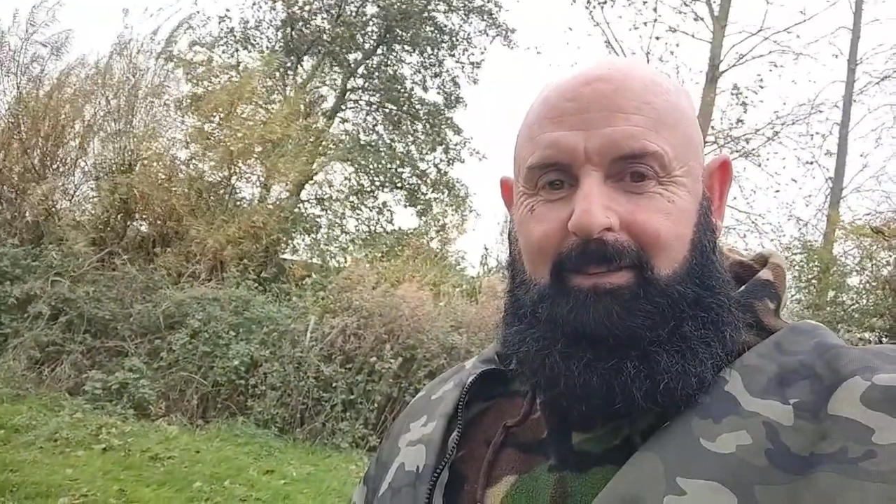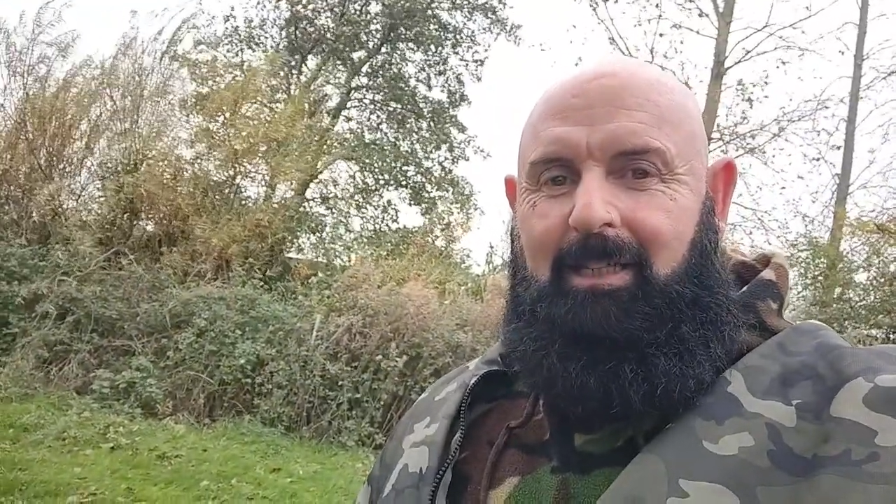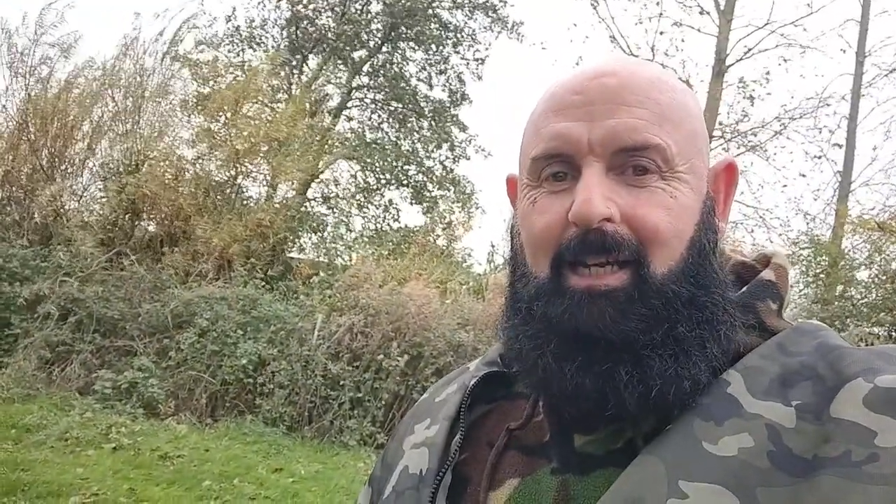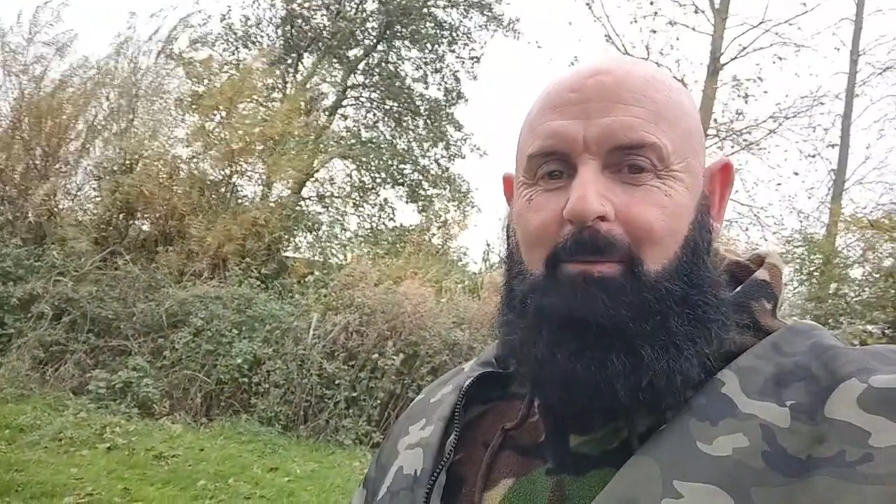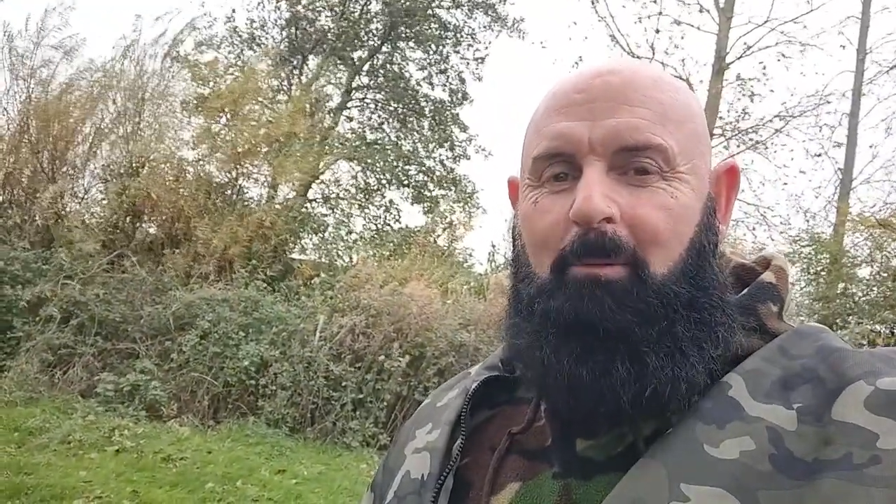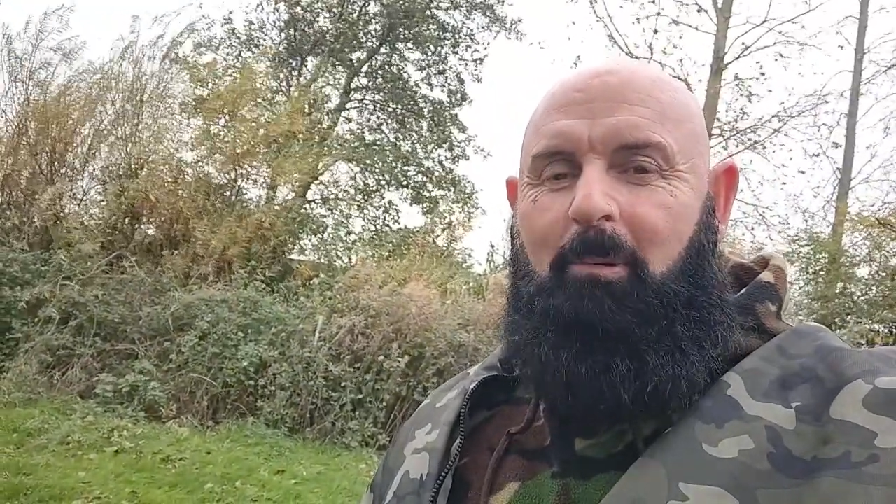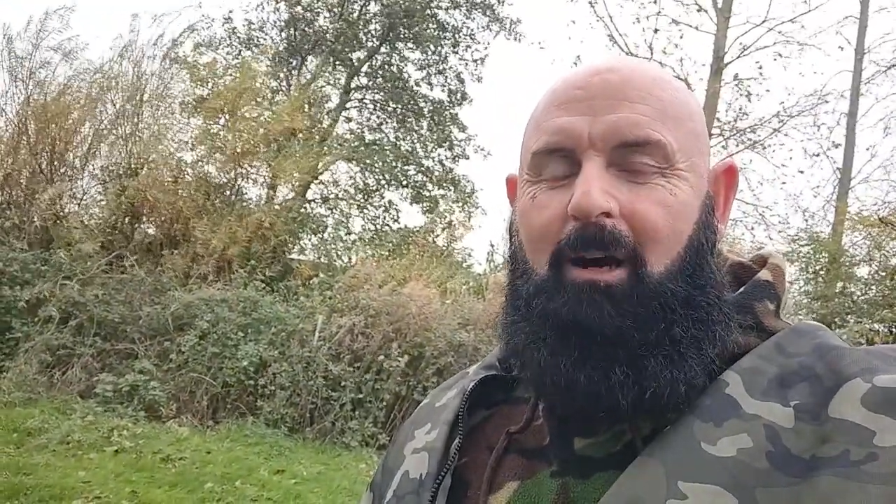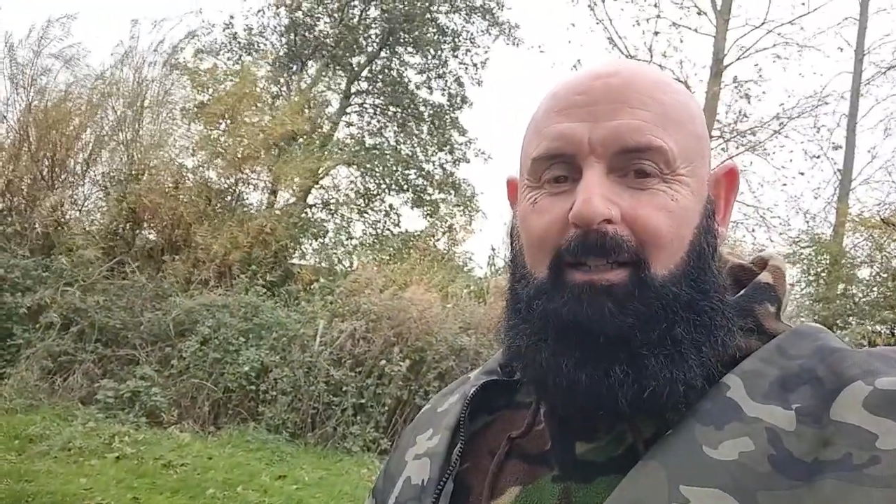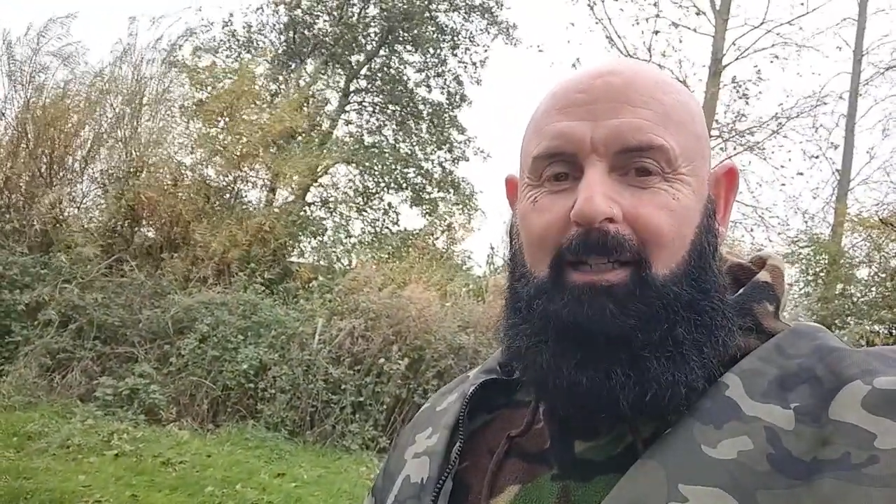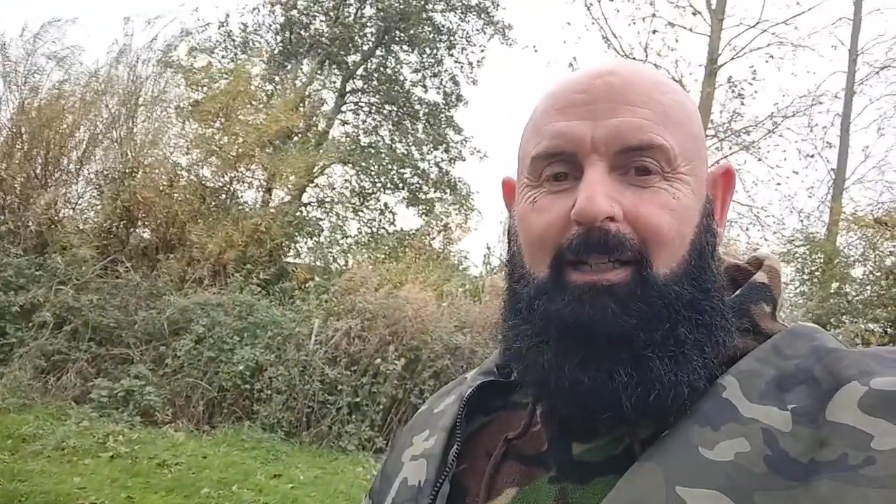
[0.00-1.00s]
My
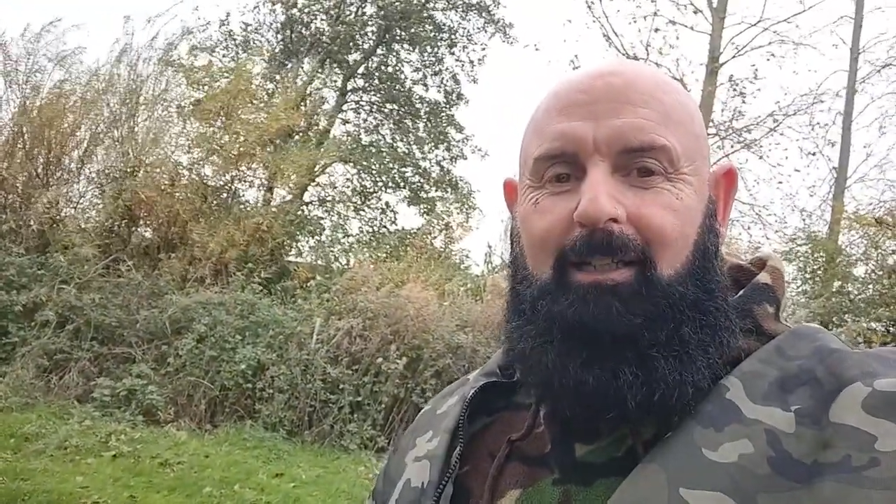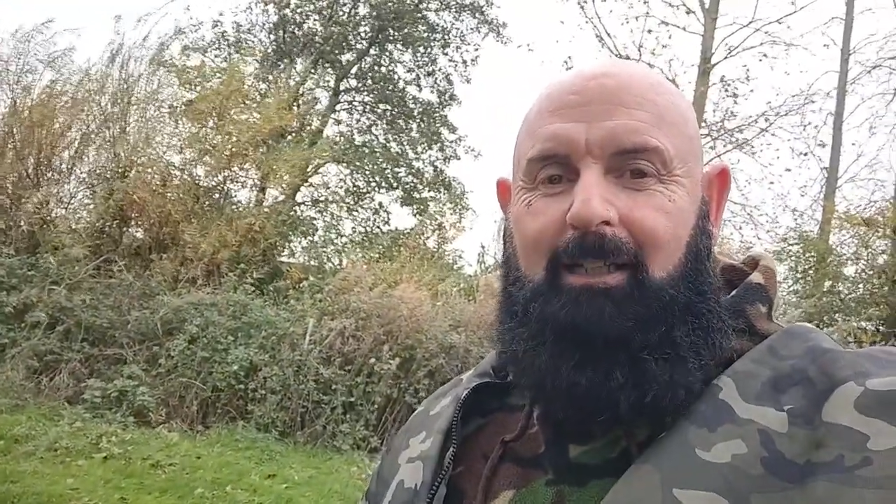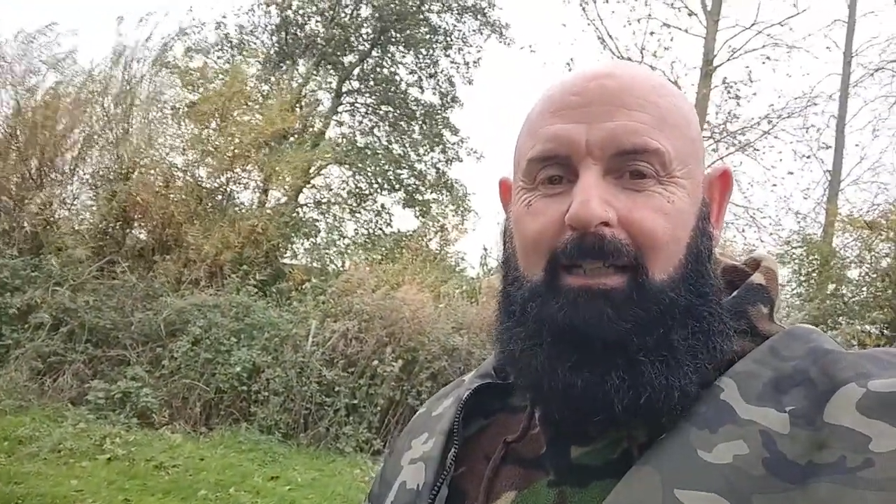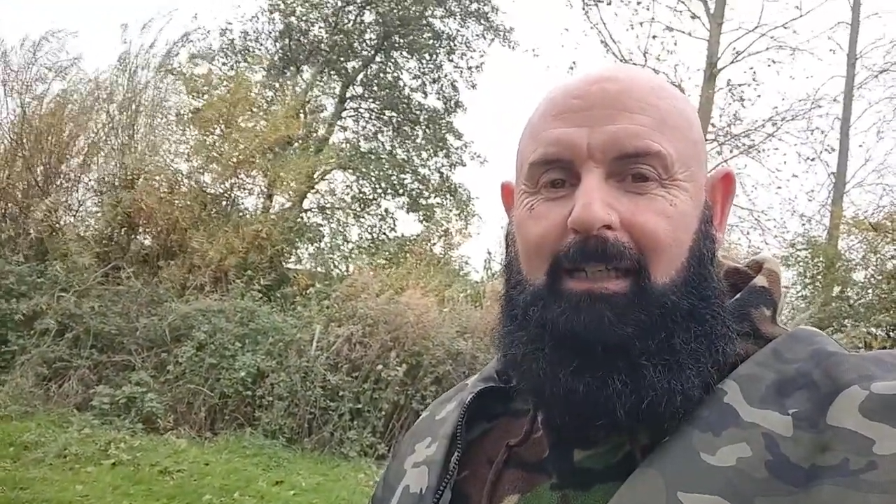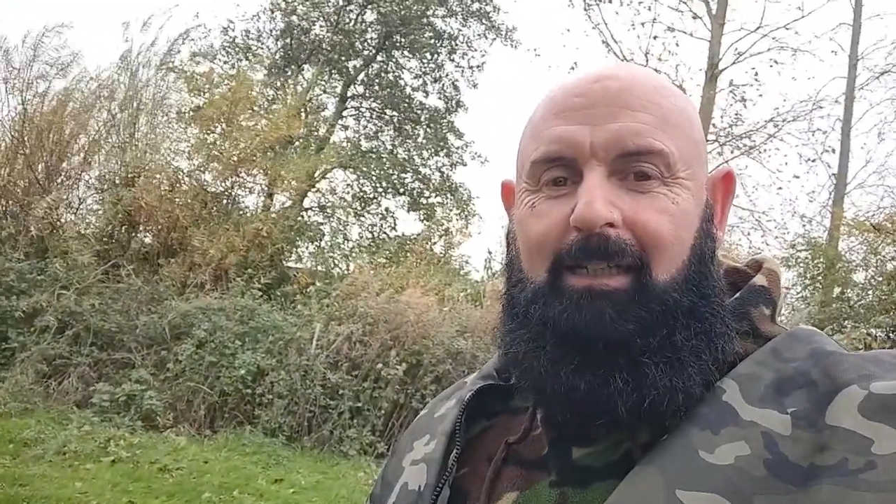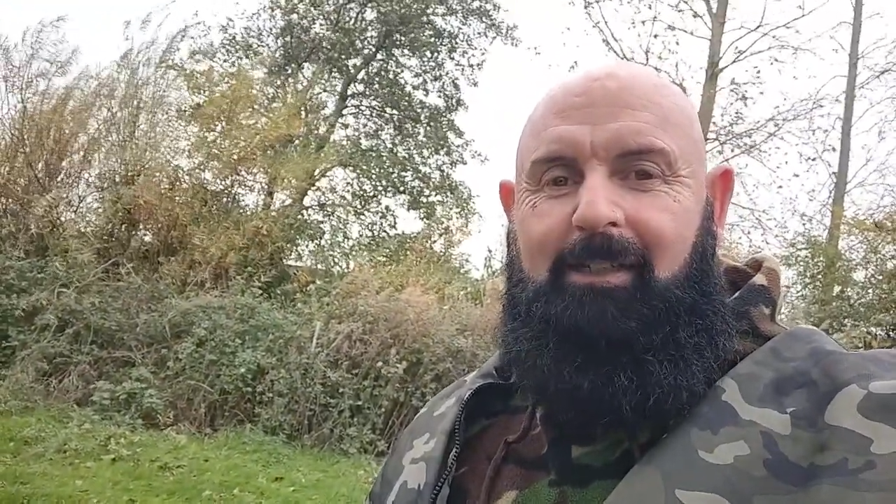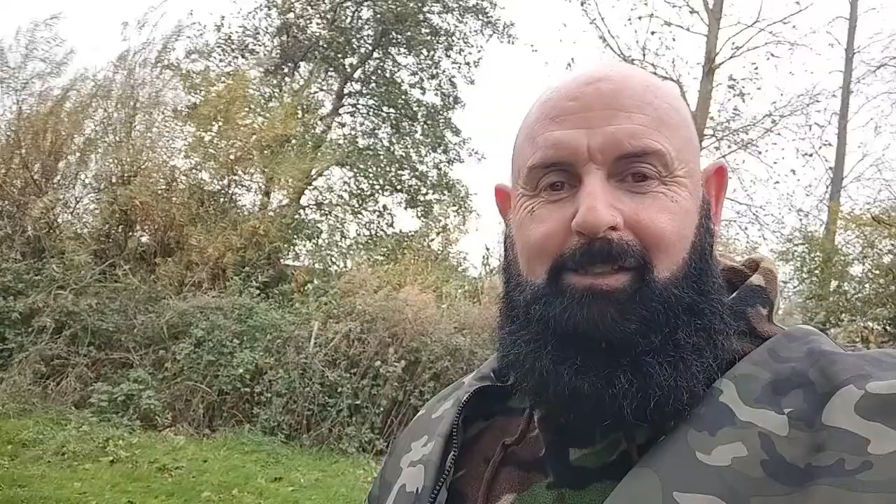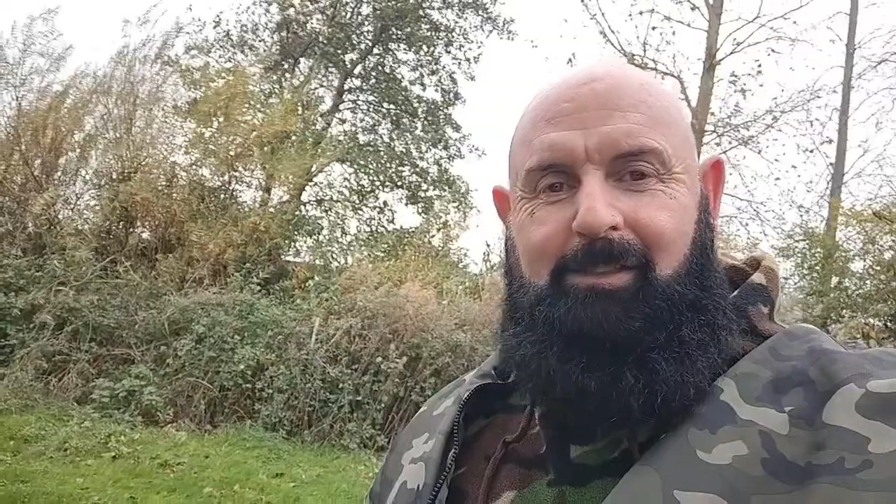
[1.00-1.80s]
partner Hayley